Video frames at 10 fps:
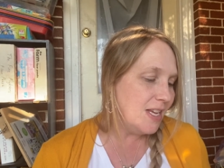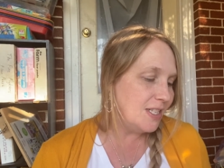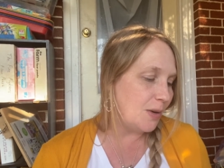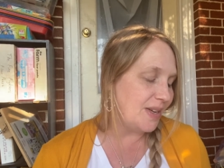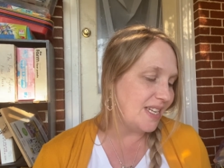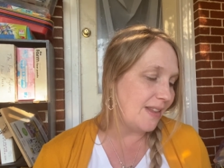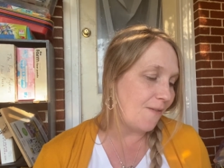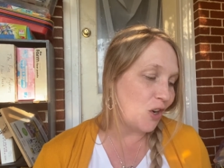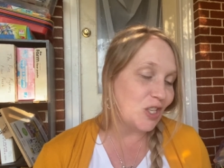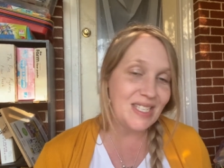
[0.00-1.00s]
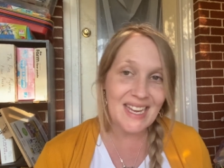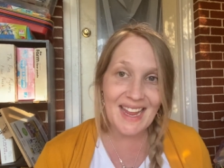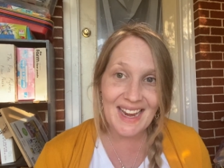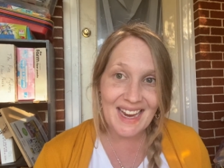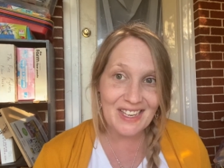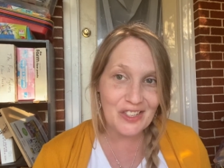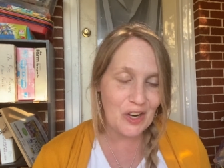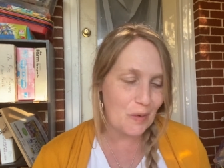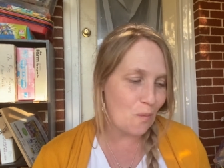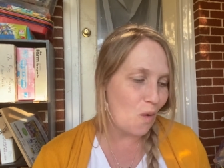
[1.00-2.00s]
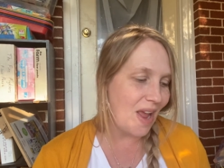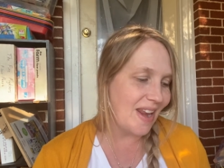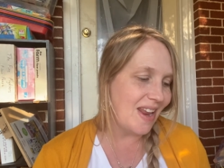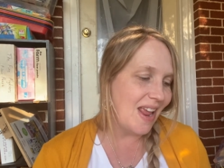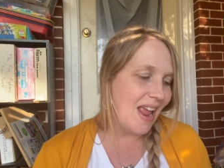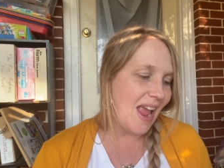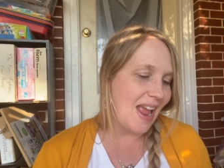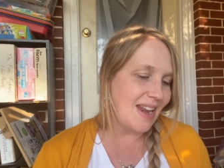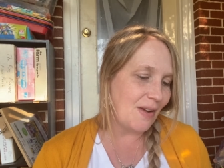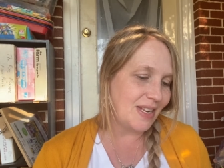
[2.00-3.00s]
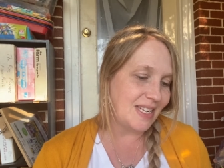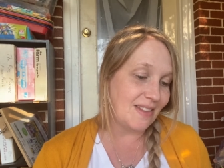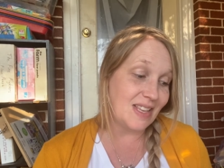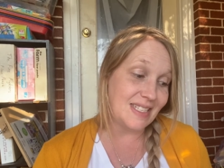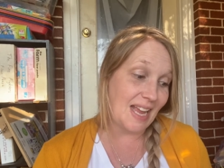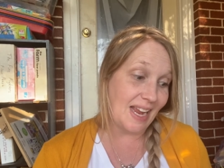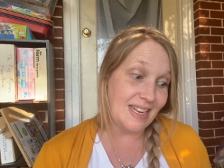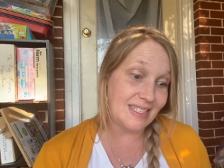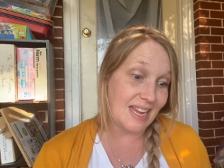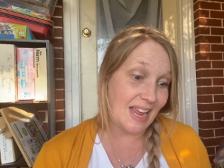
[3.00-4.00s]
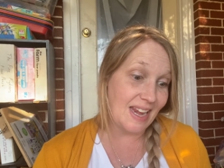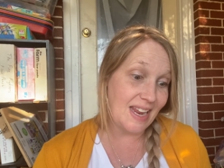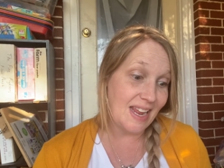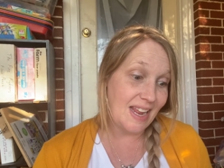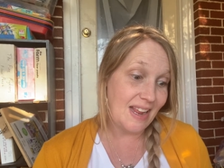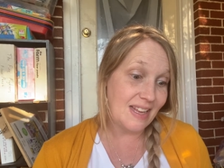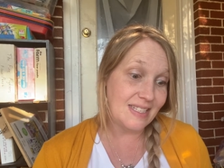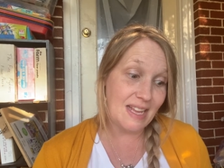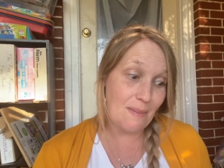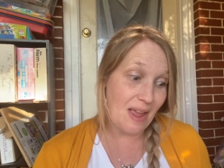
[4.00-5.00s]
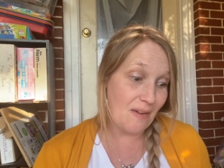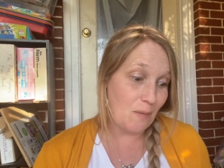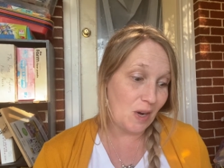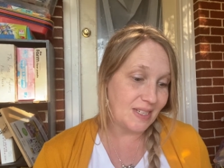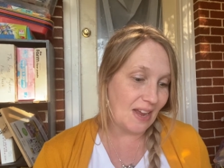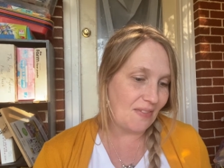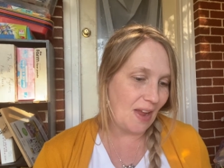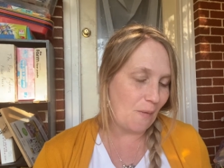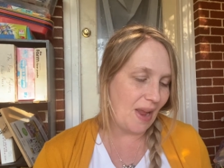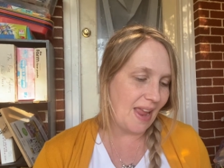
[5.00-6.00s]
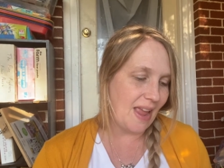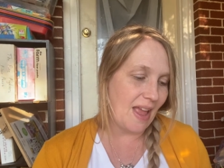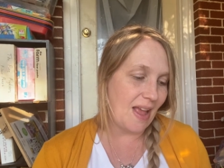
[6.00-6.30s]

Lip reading: So we did the first 10 in term 1, and we did the second 10. Somehow it worked out that way